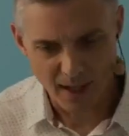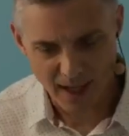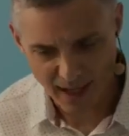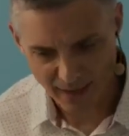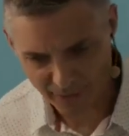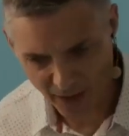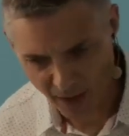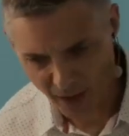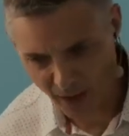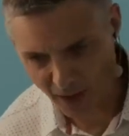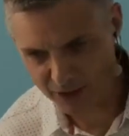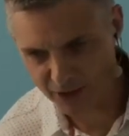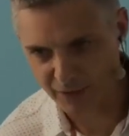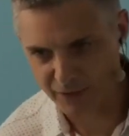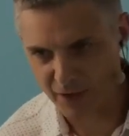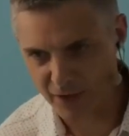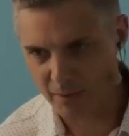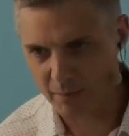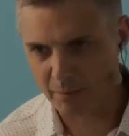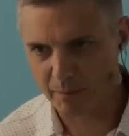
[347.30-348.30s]
at the heart
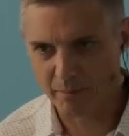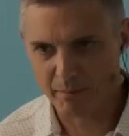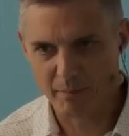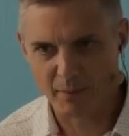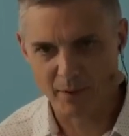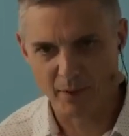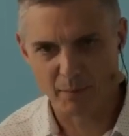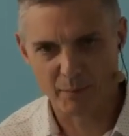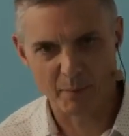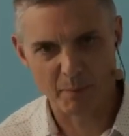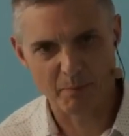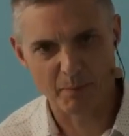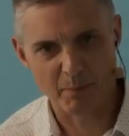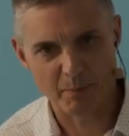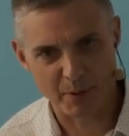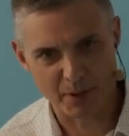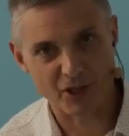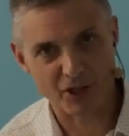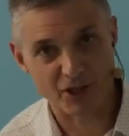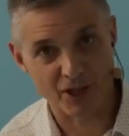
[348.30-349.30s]
of the
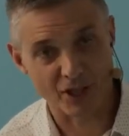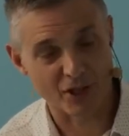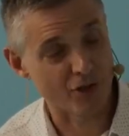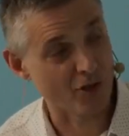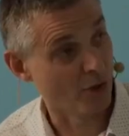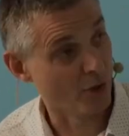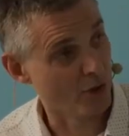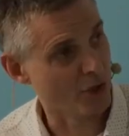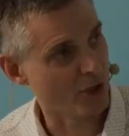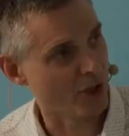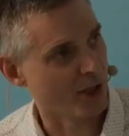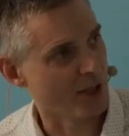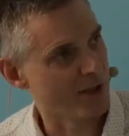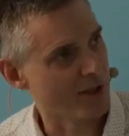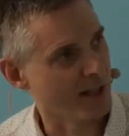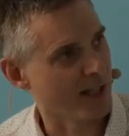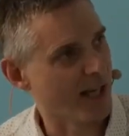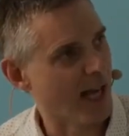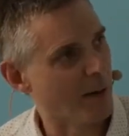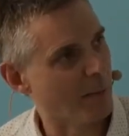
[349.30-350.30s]
positioning solution
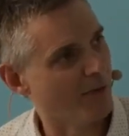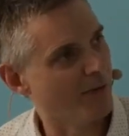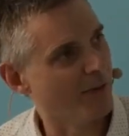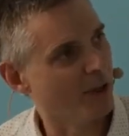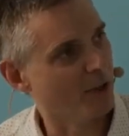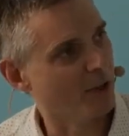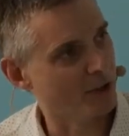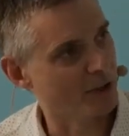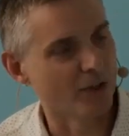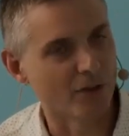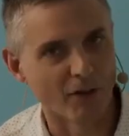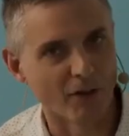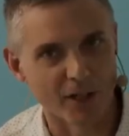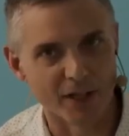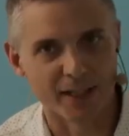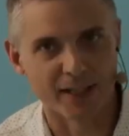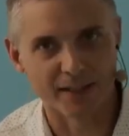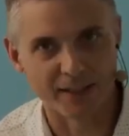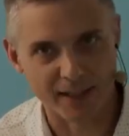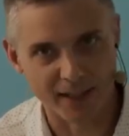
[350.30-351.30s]
is the Kalman filter
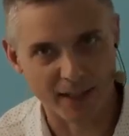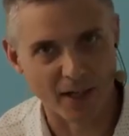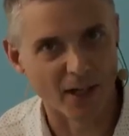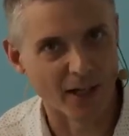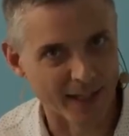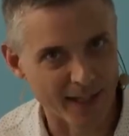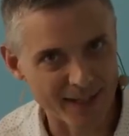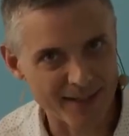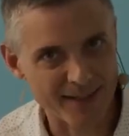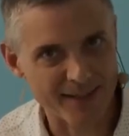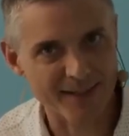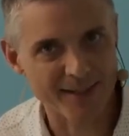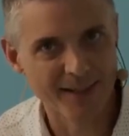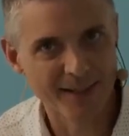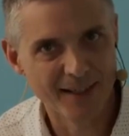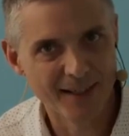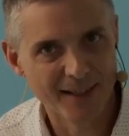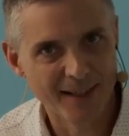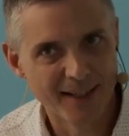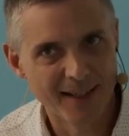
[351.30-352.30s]
running in the INS,
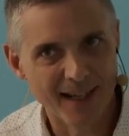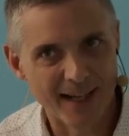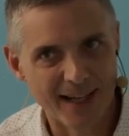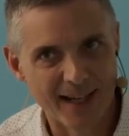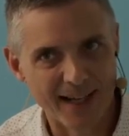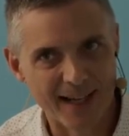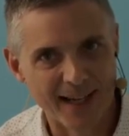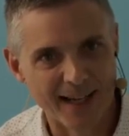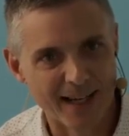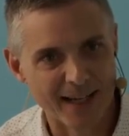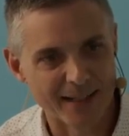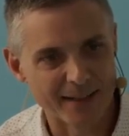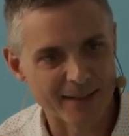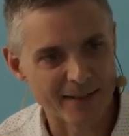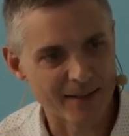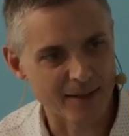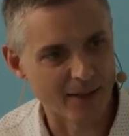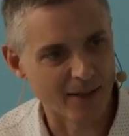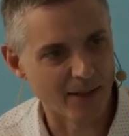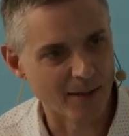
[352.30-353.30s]

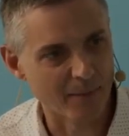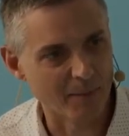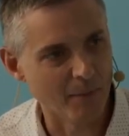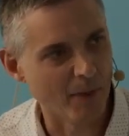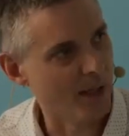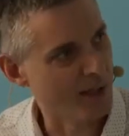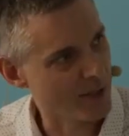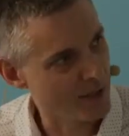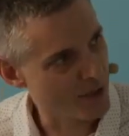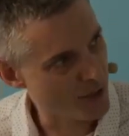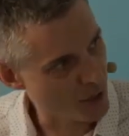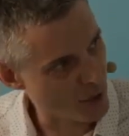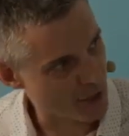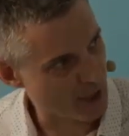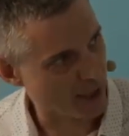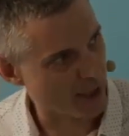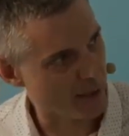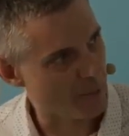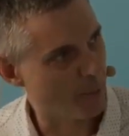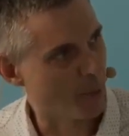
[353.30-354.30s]
and it's
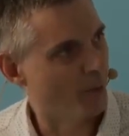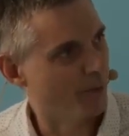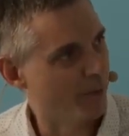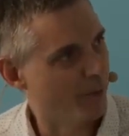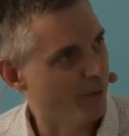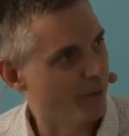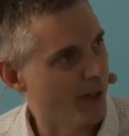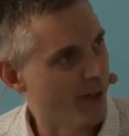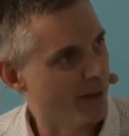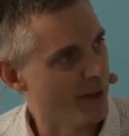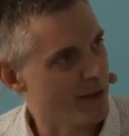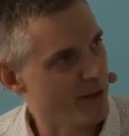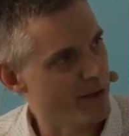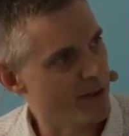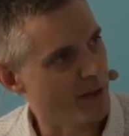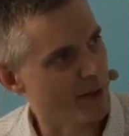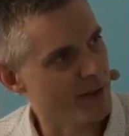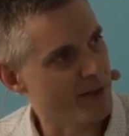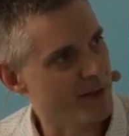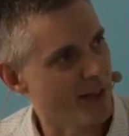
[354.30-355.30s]
using input from
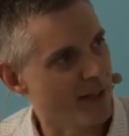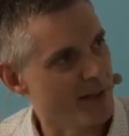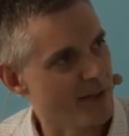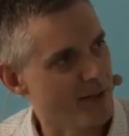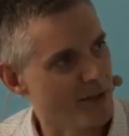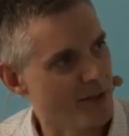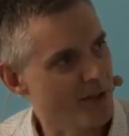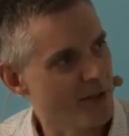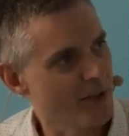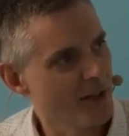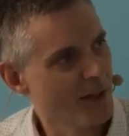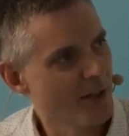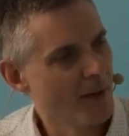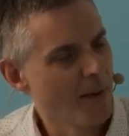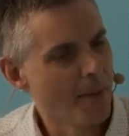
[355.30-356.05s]
various sensors.